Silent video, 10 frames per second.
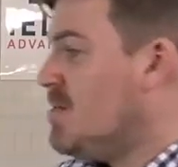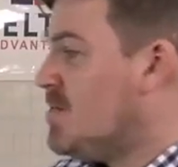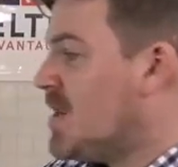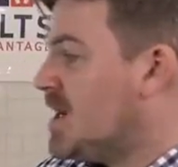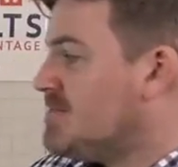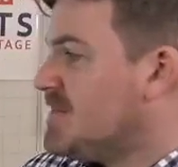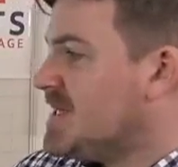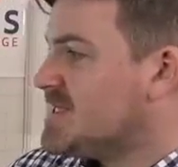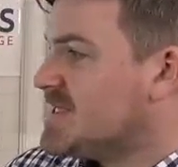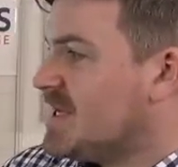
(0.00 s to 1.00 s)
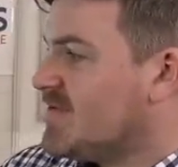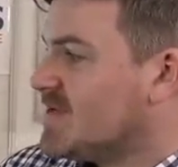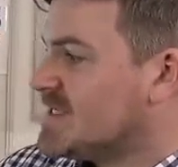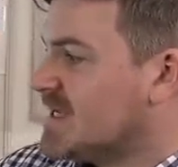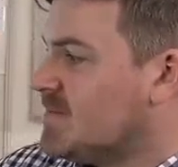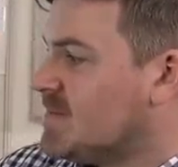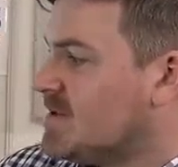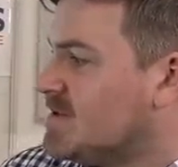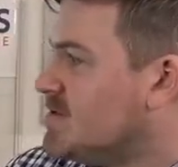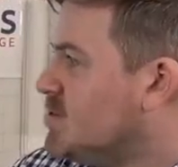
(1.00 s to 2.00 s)
but let's say, for
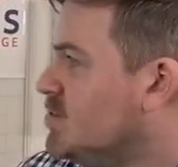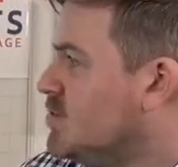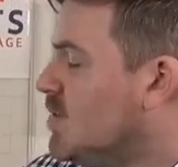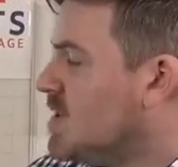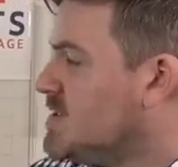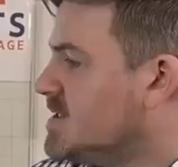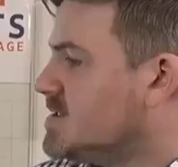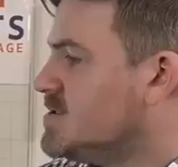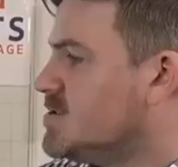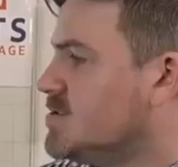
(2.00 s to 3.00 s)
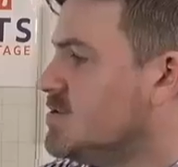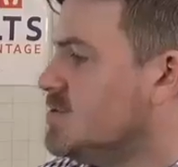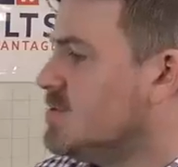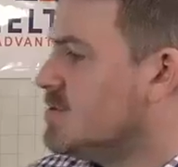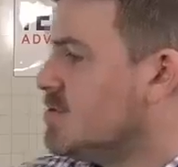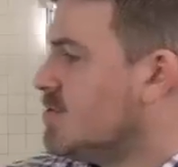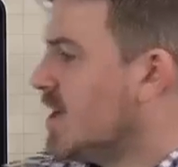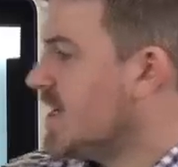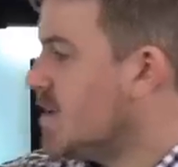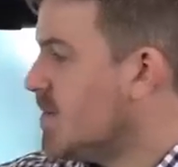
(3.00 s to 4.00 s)
example, you wanted to
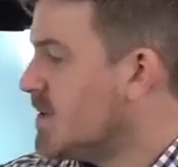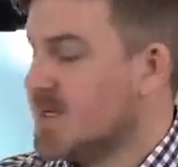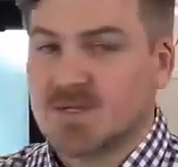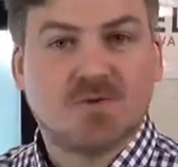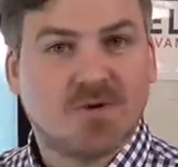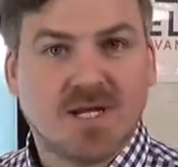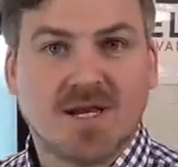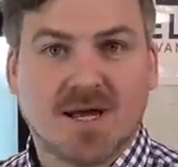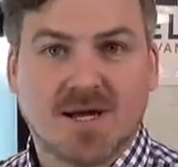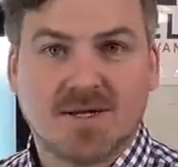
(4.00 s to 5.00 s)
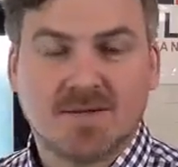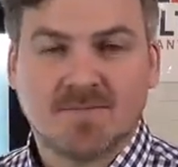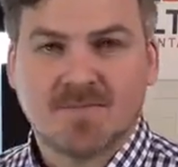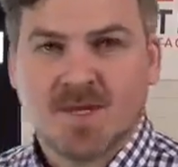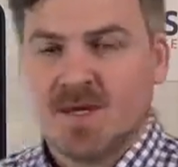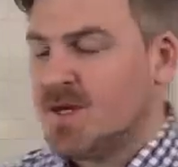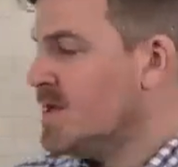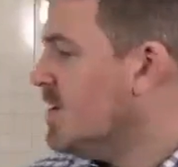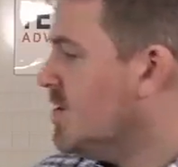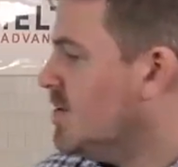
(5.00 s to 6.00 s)
write about this green line.
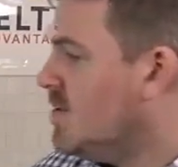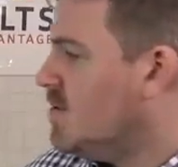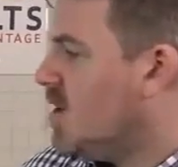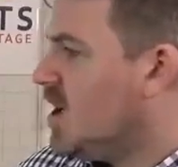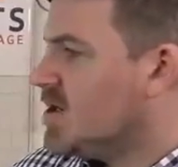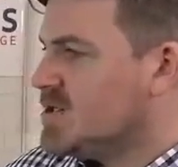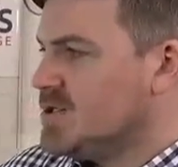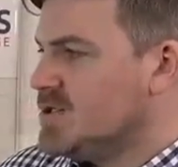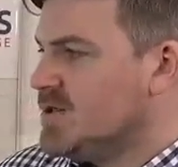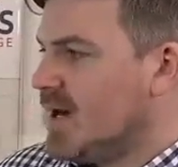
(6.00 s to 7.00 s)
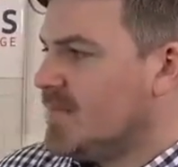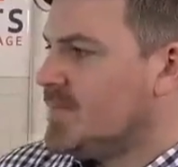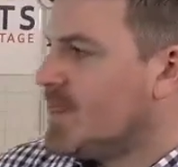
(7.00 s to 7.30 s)
How could you do that?